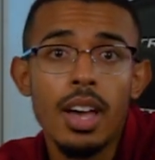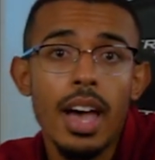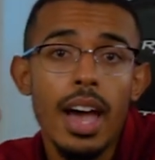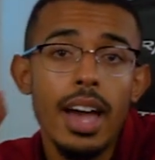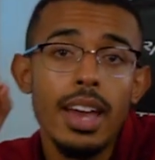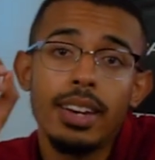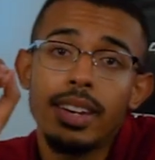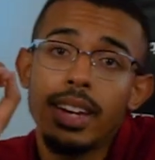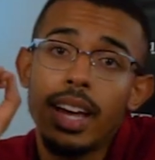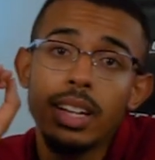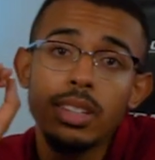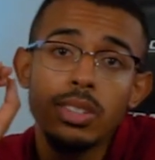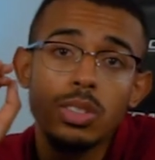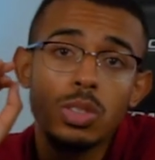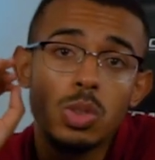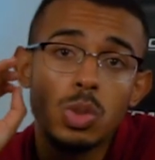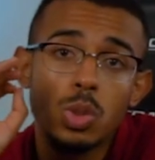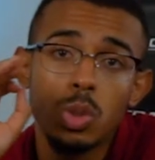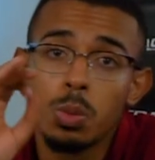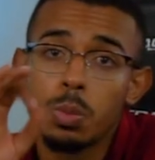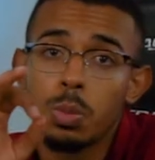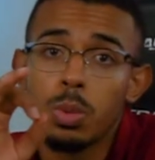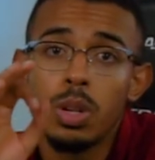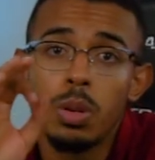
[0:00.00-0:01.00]
And that's
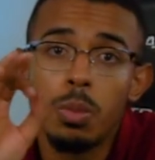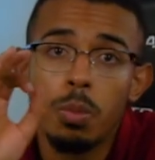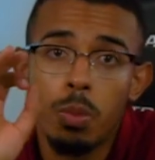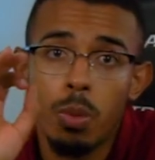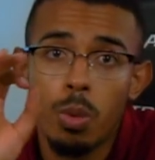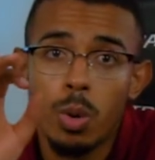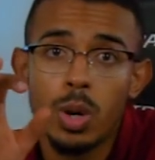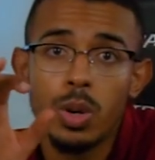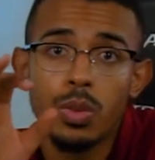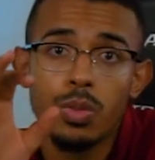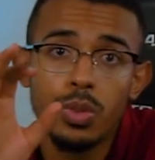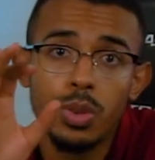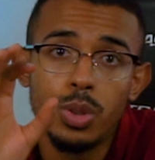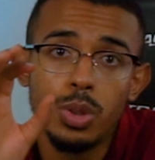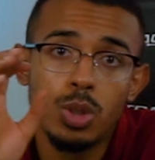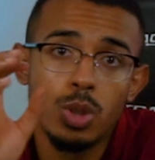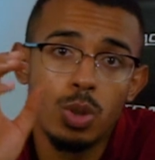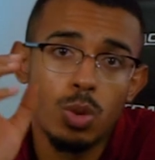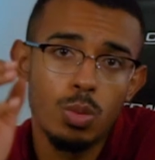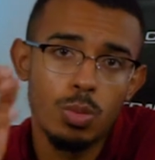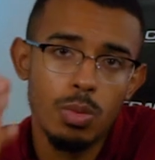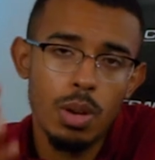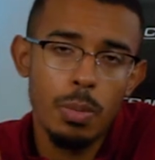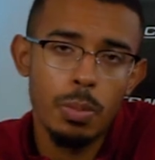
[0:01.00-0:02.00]
super important for you
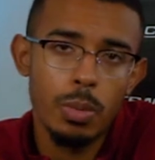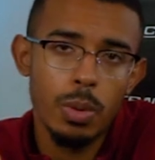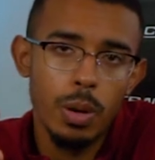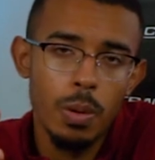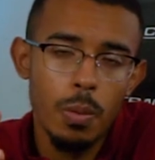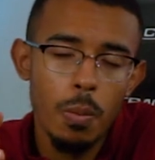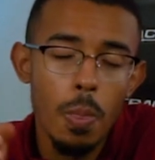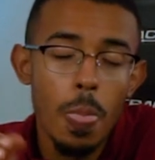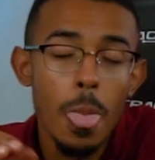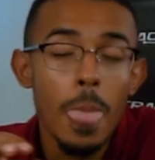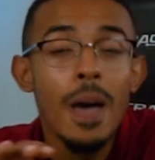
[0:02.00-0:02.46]
to remember.